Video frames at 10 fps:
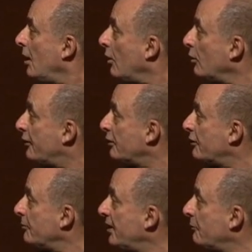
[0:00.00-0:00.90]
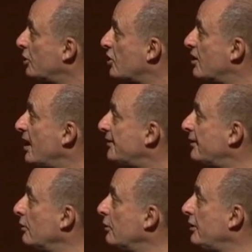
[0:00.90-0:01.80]
Also something which is
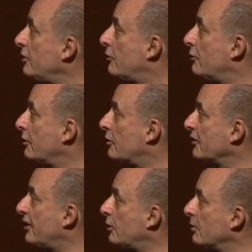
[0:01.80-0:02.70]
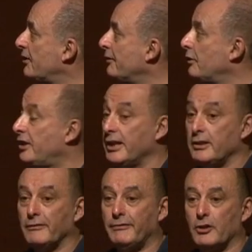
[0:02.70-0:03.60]
less known is the consequence of a
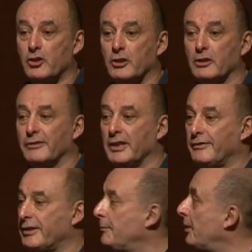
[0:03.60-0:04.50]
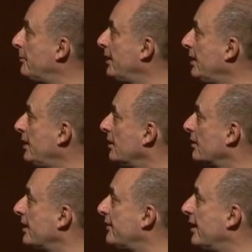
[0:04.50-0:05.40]
gain of function of NF-kappaB.
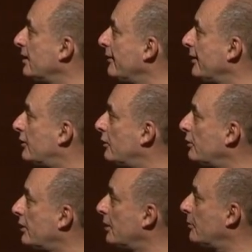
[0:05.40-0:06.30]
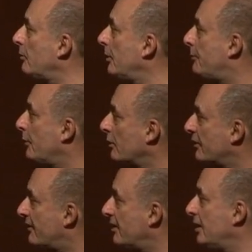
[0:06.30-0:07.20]
And at the end of our talk, I will
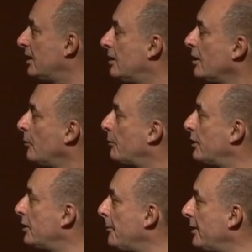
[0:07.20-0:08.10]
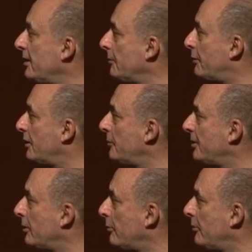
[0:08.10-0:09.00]
report the
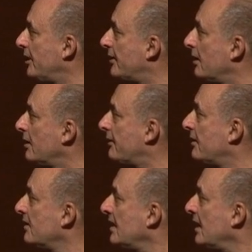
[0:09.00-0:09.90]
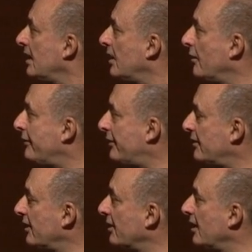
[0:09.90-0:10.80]
preliminary results of
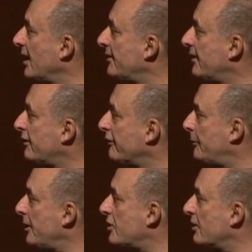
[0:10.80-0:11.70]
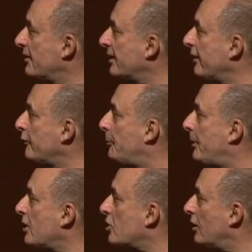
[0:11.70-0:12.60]
the analysis of patients that have a
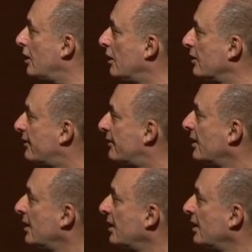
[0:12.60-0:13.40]
partial loss